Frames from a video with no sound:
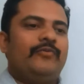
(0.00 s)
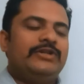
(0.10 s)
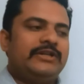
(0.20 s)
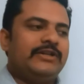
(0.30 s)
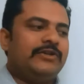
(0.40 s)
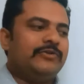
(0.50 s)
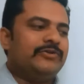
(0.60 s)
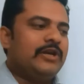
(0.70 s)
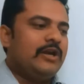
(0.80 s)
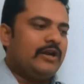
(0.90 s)
which
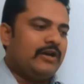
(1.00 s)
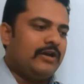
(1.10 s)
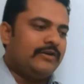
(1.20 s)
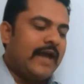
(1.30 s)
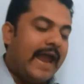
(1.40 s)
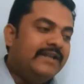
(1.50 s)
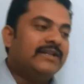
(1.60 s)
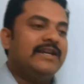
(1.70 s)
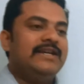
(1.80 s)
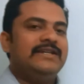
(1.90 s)
induce the
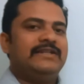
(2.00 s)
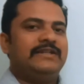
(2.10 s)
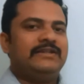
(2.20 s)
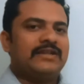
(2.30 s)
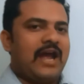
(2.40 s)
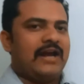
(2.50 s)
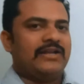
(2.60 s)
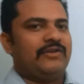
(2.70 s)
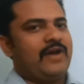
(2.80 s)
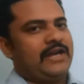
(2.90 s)
increasing the
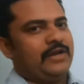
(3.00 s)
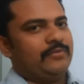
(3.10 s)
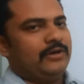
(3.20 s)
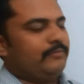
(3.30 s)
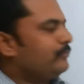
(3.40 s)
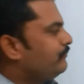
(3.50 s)
another variable.